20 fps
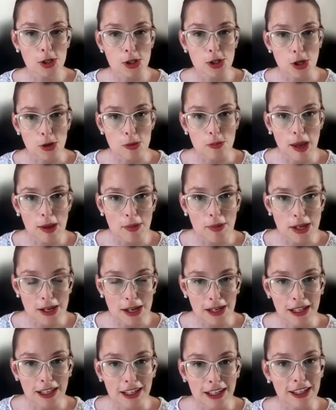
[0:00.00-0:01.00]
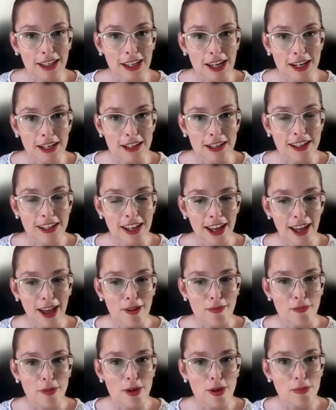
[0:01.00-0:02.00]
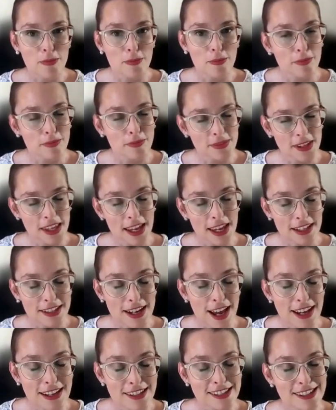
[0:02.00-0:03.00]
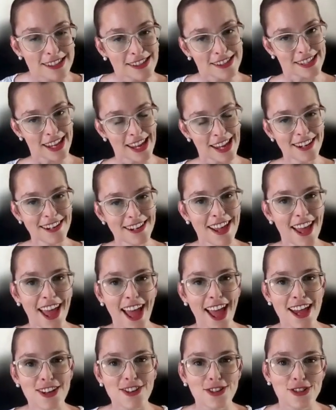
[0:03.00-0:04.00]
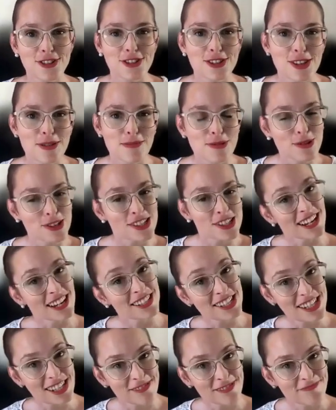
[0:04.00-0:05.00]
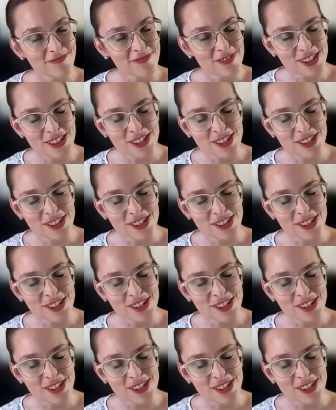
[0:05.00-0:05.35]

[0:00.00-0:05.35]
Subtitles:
So maybe Nicola can get nice and zen and do some more Tai Chi